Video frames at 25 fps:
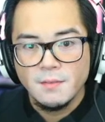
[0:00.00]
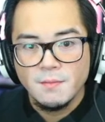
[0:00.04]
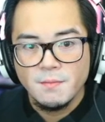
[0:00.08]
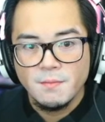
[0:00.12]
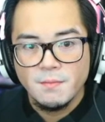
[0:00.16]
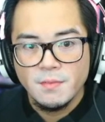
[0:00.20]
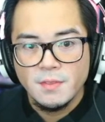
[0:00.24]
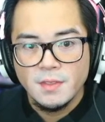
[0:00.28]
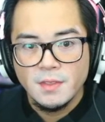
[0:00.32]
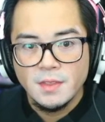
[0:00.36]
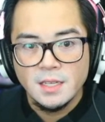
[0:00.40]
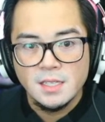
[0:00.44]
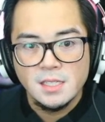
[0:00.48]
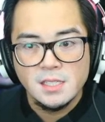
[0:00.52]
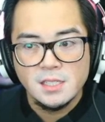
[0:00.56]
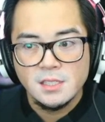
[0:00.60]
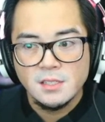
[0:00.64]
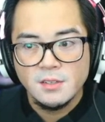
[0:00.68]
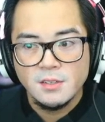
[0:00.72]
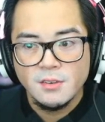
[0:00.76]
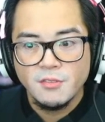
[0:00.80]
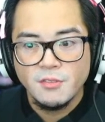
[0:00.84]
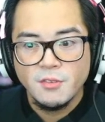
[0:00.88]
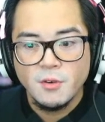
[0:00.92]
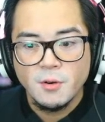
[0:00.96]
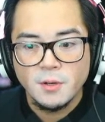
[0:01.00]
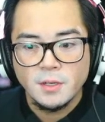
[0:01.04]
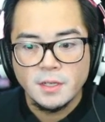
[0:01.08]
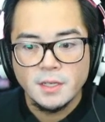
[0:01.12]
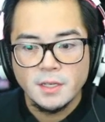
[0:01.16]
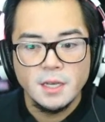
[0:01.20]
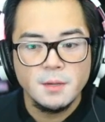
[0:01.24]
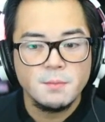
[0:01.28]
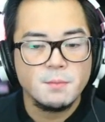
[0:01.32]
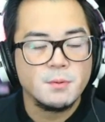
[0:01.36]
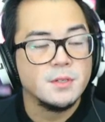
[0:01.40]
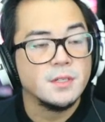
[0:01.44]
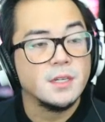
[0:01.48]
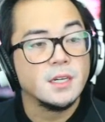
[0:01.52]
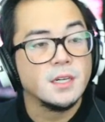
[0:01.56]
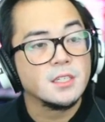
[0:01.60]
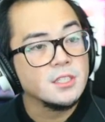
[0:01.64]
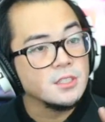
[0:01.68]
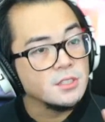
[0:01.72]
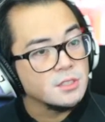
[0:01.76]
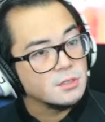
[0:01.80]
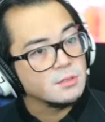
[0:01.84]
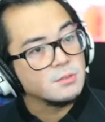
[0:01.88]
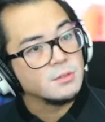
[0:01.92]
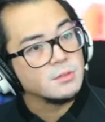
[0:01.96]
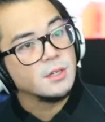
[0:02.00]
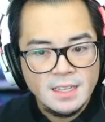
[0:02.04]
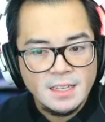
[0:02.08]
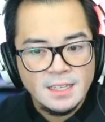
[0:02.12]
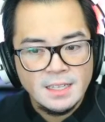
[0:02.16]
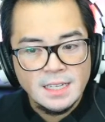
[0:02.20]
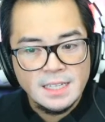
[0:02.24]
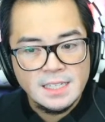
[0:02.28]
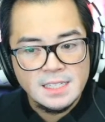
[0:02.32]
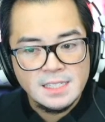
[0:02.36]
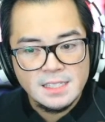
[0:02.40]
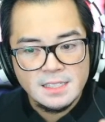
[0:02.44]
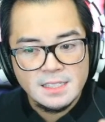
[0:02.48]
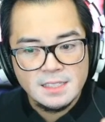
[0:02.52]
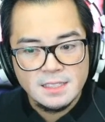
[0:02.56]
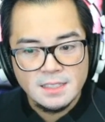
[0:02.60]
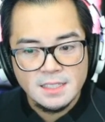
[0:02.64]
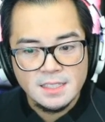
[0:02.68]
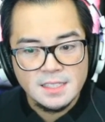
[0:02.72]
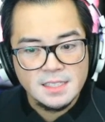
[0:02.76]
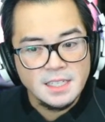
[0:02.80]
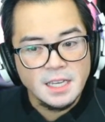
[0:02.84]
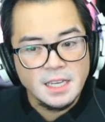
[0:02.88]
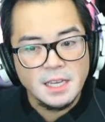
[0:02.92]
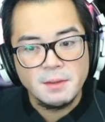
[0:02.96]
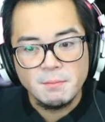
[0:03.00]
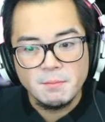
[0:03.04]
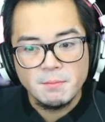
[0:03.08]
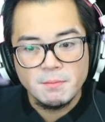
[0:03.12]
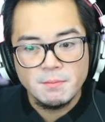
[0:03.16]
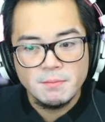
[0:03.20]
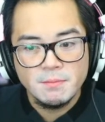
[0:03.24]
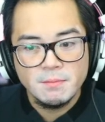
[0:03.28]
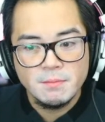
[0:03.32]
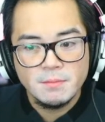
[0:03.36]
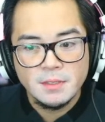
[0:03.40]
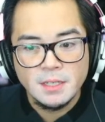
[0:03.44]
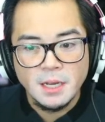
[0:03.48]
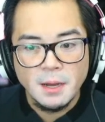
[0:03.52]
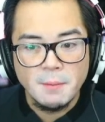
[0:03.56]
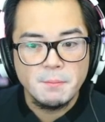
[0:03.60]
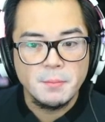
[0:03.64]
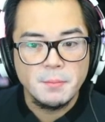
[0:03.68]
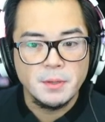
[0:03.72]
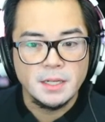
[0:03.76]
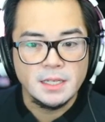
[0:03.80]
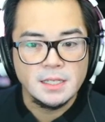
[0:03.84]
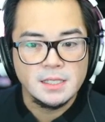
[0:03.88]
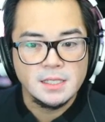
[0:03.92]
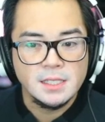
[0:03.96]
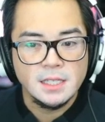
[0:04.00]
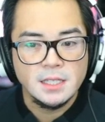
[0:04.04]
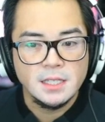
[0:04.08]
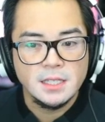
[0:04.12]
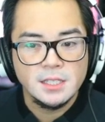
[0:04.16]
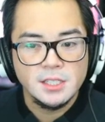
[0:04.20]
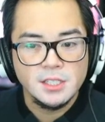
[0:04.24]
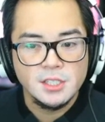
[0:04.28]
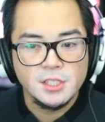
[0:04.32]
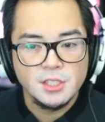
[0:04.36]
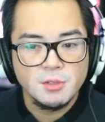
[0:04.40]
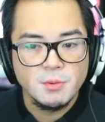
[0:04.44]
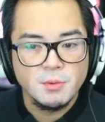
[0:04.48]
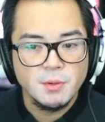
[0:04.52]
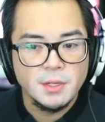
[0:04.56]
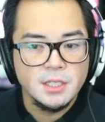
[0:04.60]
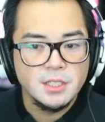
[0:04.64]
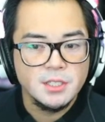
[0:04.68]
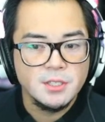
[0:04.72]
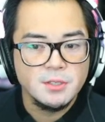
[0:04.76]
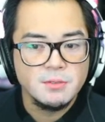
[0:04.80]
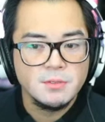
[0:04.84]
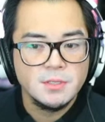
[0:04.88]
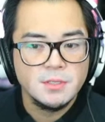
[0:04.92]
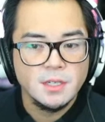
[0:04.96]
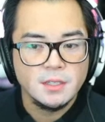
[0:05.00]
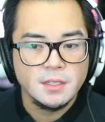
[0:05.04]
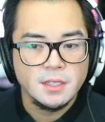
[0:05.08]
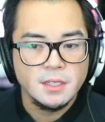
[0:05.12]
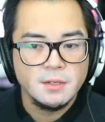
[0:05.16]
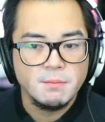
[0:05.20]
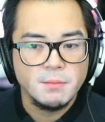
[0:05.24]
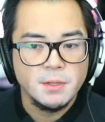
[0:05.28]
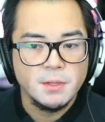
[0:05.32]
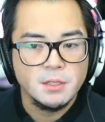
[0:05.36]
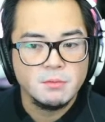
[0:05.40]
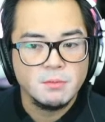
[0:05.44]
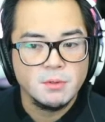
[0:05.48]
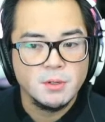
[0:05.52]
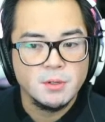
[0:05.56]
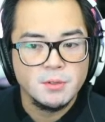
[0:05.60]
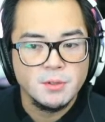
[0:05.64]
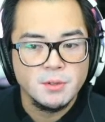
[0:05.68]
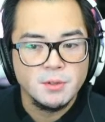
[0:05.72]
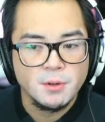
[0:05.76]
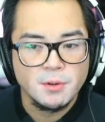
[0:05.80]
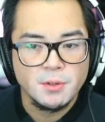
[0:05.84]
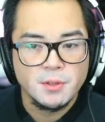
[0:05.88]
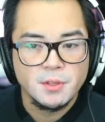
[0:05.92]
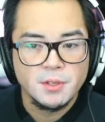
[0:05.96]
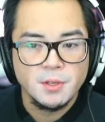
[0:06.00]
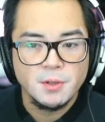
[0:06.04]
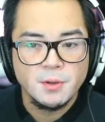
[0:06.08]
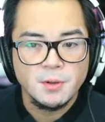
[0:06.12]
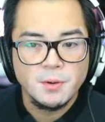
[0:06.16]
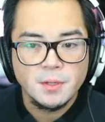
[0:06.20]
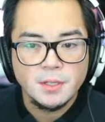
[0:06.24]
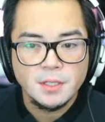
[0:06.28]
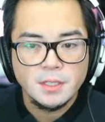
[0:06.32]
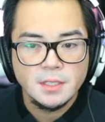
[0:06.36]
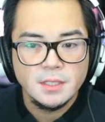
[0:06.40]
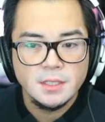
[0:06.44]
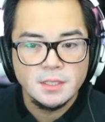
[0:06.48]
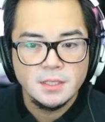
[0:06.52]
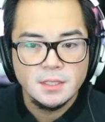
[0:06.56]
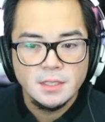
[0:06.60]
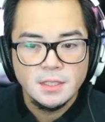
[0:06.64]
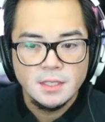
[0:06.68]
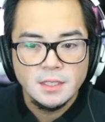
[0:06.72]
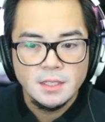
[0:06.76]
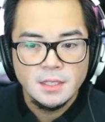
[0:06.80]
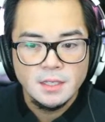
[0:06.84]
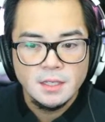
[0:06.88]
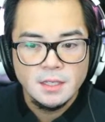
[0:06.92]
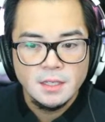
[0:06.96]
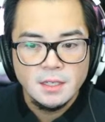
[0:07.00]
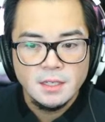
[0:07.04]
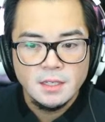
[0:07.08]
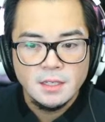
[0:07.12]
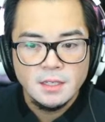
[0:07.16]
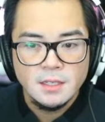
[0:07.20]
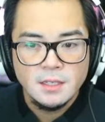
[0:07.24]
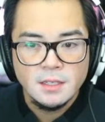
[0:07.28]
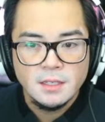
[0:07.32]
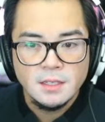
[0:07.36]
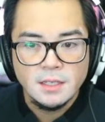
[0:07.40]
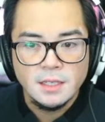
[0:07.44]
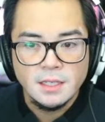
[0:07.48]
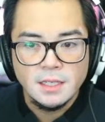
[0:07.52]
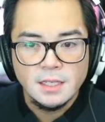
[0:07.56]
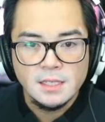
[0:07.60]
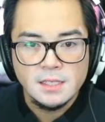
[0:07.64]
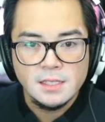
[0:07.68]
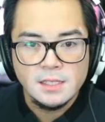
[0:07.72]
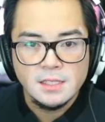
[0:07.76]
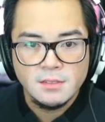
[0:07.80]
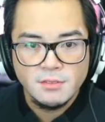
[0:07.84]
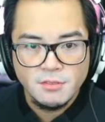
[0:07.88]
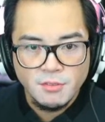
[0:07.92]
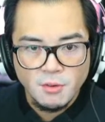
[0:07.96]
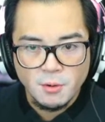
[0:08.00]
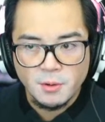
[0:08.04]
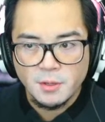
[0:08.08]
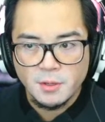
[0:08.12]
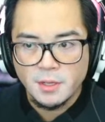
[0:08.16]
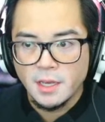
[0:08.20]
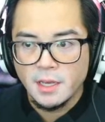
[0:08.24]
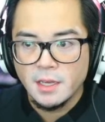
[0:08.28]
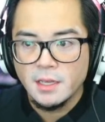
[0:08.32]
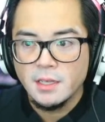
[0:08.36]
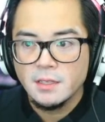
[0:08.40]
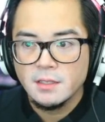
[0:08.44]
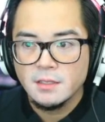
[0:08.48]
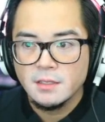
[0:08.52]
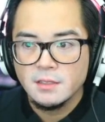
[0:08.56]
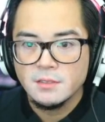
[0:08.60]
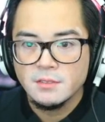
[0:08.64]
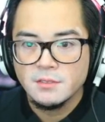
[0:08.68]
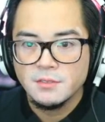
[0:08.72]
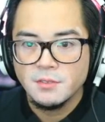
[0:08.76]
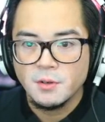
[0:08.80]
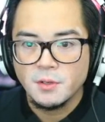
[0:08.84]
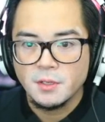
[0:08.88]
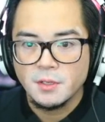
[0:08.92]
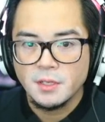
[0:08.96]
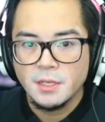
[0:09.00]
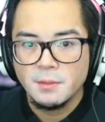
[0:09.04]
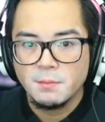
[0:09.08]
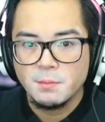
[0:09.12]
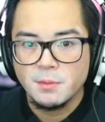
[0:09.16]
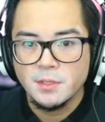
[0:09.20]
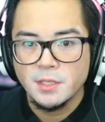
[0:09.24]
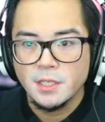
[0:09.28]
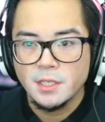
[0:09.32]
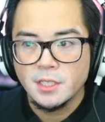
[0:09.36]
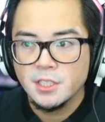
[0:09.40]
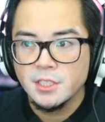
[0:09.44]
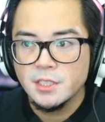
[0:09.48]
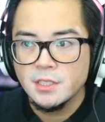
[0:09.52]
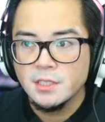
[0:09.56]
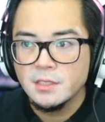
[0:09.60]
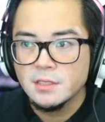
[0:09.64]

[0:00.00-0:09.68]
this 4K production studio is the same company. See, this is 22 Duncan Mill Road, North York, is 4K production.